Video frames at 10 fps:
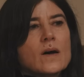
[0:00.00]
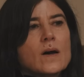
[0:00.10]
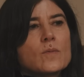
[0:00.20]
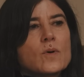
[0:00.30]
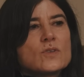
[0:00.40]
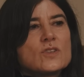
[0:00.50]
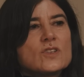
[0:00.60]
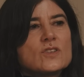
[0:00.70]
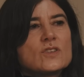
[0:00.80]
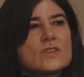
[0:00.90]

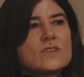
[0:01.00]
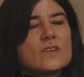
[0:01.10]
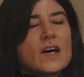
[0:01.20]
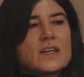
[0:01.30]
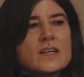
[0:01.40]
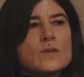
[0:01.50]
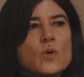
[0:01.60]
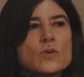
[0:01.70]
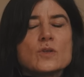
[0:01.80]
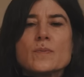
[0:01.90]
didn't
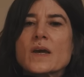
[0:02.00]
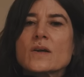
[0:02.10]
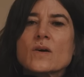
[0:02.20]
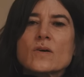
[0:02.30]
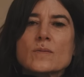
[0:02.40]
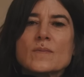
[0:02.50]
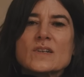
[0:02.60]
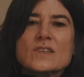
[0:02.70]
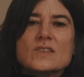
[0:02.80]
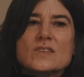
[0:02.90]
want to be
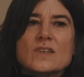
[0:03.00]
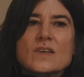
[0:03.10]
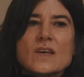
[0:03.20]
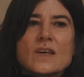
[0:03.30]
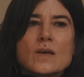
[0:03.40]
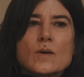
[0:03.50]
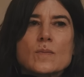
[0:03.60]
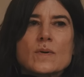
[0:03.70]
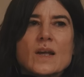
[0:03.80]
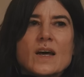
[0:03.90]
anonymous,
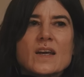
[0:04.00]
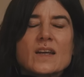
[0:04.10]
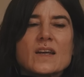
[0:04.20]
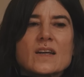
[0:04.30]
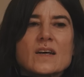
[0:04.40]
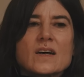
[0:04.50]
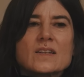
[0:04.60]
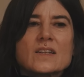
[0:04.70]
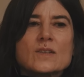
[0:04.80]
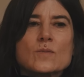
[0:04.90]
but I
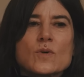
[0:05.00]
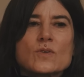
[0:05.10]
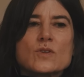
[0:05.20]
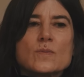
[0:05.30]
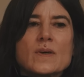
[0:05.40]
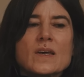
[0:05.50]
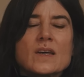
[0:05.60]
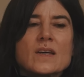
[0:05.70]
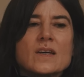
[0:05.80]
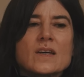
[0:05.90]
didn't want to be